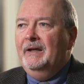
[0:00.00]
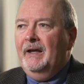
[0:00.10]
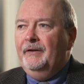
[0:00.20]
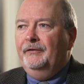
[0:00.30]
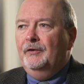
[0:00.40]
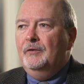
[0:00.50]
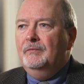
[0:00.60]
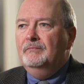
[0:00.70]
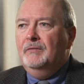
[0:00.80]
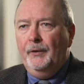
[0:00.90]
And
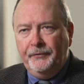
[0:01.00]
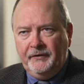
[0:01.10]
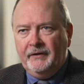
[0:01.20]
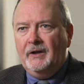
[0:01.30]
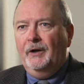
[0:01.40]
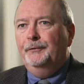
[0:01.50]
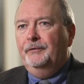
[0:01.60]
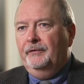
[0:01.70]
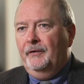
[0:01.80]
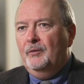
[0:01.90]
so most of the
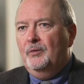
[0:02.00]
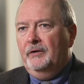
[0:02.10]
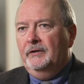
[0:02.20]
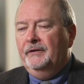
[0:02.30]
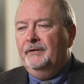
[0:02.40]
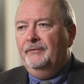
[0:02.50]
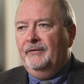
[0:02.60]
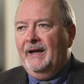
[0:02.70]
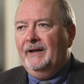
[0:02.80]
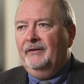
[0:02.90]
cultures of the world, in
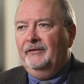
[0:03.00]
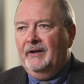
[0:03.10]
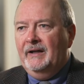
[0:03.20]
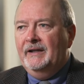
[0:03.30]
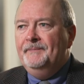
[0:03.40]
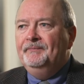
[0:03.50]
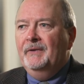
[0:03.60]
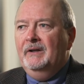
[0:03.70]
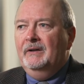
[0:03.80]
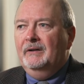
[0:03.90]
fact, say,
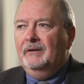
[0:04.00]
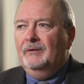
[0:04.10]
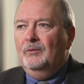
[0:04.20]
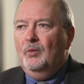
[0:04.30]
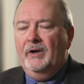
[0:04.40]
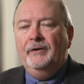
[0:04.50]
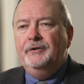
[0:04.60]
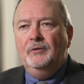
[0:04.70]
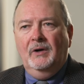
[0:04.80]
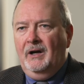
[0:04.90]
where
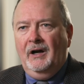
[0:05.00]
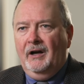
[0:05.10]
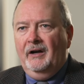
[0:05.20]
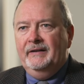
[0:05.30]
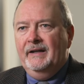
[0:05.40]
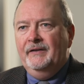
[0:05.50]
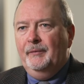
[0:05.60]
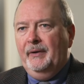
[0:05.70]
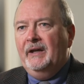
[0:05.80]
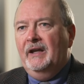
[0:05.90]
you are in
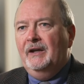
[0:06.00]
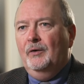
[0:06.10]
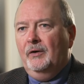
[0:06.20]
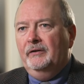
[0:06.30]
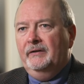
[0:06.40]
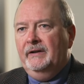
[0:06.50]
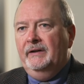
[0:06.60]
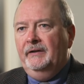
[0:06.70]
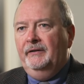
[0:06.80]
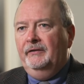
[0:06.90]
the pecking order
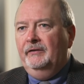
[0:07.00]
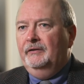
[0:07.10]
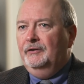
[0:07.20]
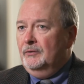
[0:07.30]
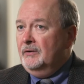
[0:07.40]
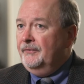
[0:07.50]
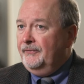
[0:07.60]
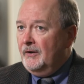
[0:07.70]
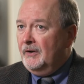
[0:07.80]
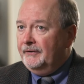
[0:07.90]
is your
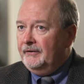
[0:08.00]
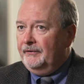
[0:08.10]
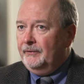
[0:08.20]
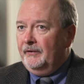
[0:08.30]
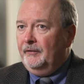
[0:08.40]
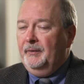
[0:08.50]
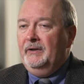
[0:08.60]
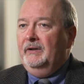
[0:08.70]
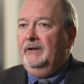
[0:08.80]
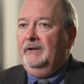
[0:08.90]
fault, so to
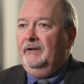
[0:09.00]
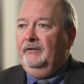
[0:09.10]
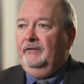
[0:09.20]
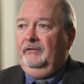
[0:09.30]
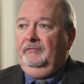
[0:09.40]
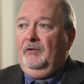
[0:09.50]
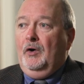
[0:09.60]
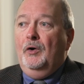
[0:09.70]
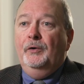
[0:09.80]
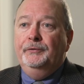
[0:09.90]
speak. It is
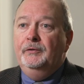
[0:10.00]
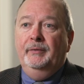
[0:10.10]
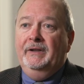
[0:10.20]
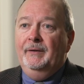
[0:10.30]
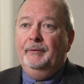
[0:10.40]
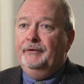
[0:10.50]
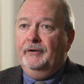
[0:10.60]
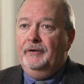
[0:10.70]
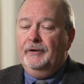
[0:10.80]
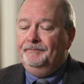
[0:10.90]
all you've been able to
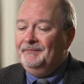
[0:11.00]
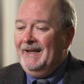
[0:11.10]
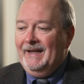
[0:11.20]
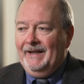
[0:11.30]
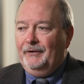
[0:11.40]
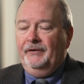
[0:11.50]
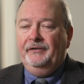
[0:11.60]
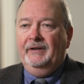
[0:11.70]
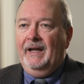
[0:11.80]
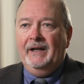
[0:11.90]
earn. And
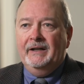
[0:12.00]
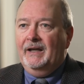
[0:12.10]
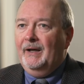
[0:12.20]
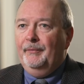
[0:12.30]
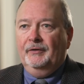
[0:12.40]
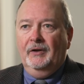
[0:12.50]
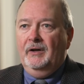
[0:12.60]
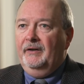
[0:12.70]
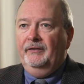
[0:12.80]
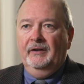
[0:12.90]
Christianity comes
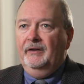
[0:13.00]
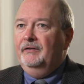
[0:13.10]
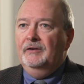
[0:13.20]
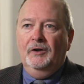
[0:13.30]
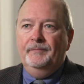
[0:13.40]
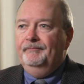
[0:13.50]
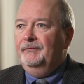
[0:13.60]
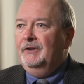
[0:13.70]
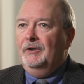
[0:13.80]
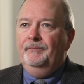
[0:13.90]
along and says,
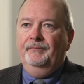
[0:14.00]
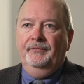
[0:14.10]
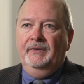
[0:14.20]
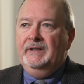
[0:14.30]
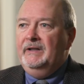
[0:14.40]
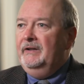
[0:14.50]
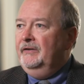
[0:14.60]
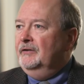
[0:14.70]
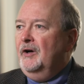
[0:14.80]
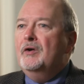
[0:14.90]

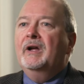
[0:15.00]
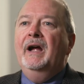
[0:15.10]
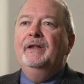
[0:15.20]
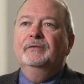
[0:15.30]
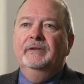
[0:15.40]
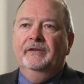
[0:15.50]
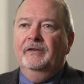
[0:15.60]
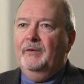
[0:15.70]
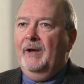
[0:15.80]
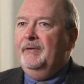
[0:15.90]
there are all kinds of
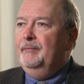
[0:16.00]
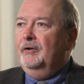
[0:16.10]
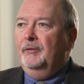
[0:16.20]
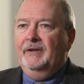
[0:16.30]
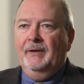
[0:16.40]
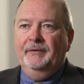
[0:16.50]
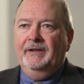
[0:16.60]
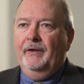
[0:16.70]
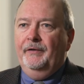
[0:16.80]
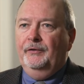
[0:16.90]
reasons why people could be up and
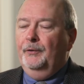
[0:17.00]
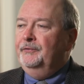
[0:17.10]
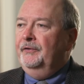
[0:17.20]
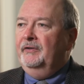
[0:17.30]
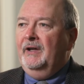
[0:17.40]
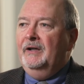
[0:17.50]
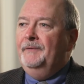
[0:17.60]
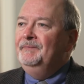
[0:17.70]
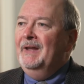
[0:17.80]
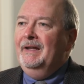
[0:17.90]
down the social
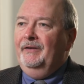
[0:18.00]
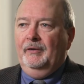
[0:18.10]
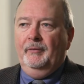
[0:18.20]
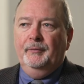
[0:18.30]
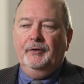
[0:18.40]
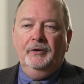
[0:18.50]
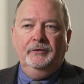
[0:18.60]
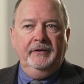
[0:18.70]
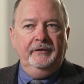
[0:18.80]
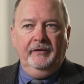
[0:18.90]
scale. Some of them are
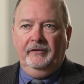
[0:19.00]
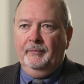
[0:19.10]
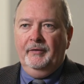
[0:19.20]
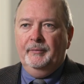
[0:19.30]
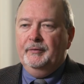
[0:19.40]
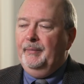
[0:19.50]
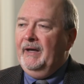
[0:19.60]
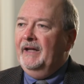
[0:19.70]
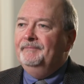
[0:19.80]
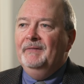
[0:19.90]
good reasons, some of them are
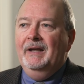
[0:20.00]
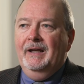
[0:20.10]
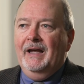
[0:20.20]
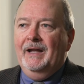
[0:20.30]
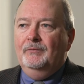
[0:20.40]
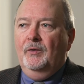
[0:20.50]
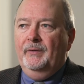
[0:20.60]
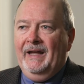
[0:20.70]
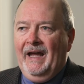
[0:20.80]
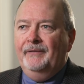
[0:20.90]
bad. And what
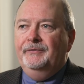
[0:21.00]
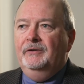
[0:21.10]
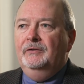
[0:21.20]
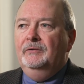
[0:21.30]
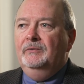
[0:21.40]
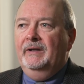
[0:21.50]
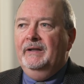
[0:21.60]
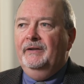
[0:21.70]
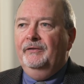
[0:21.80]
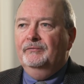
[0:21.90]
we have to do
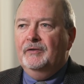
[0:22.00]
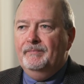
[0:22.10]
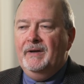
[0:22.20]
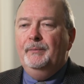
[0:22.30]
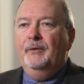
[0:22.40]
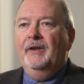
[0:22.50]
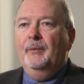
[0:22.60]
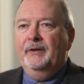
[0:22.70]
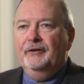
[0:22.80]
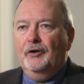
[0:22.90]
is remember
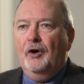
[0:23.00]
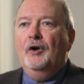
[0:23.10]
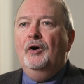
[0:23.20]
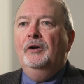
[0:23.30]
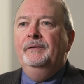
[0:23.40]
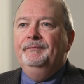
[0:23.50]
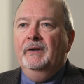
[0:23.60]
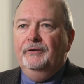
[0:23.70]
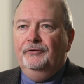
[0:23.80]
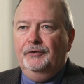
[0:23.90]
that we are all
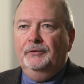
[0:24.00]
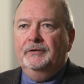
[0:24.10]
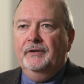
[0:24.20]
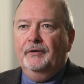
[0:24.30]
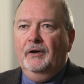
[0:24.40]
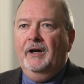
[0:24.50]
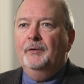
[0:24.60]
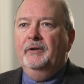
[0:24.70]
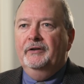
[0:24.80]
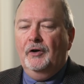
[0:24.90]
children of
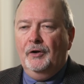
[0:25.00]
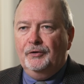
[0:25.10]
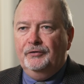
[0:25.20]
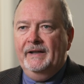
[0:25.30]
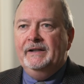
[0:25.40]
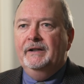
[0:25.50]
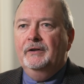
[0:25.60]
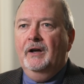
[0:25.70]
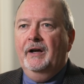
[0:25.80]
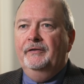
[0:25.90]
God, we are all created
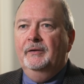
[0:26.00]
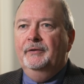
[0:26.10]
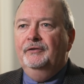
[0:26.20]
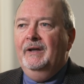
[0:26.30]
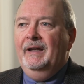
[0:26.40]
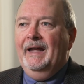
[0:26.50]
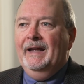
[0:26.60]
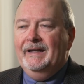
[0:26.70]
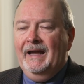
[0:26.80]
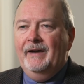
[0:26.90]
in God's image,
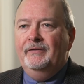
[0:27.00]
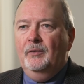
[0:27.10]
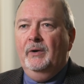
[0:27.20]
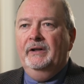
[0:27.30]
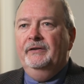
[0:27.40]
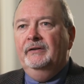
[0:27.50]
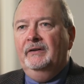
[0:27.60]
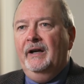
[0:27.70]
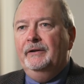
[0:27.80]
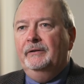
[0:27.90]
and everyone is
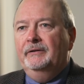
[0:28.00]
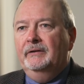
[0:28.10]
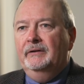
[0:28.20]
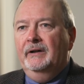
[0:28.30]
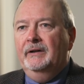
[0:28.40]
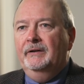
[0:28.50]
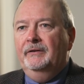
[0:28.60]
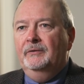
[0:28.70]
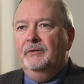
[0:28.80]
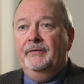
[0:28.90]
entitled
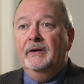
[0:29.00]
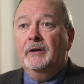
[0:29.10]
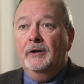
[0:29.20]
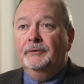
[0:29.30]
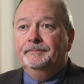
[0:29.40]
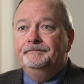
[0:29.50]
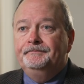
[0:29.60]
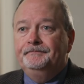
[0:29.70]
to a fair go.